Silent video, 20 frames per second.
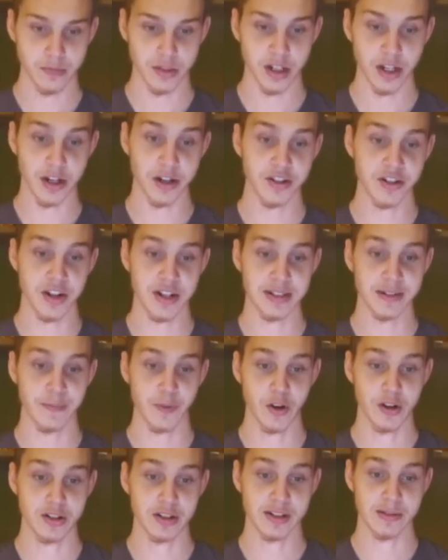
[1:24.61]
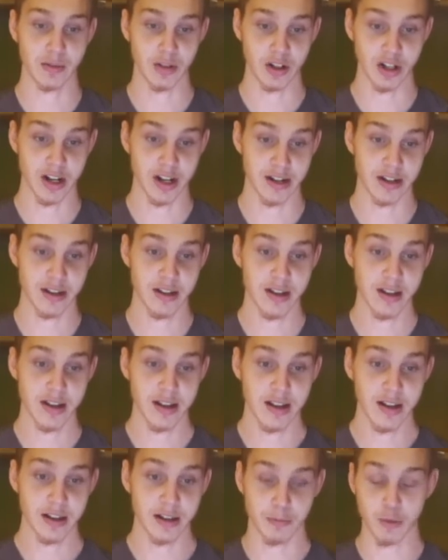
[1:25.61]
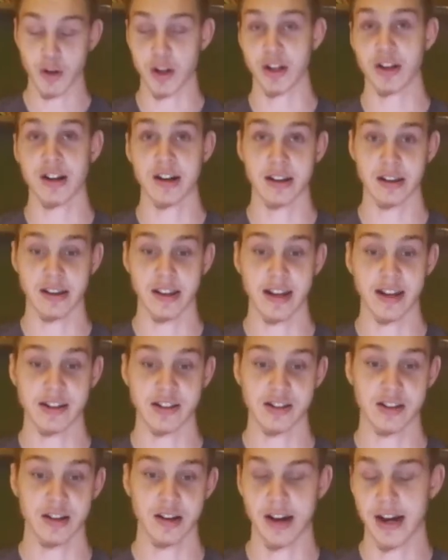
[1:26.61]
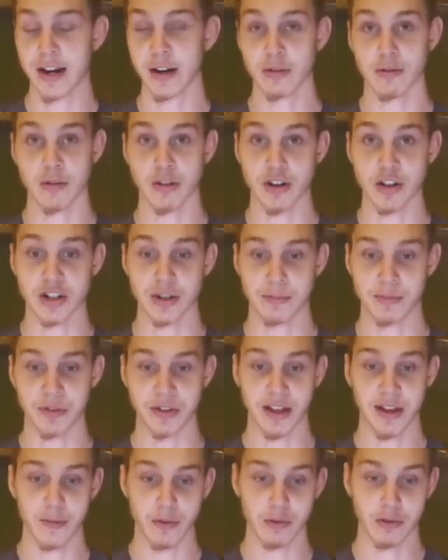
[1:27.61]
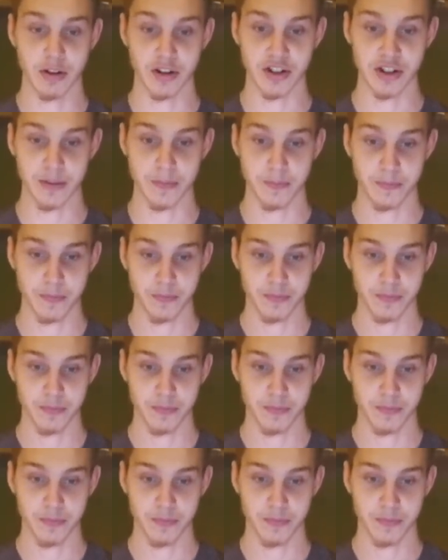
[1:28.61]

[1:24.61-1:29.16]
I'm going to show you some verses where the Word of God links idol worship with devil worship.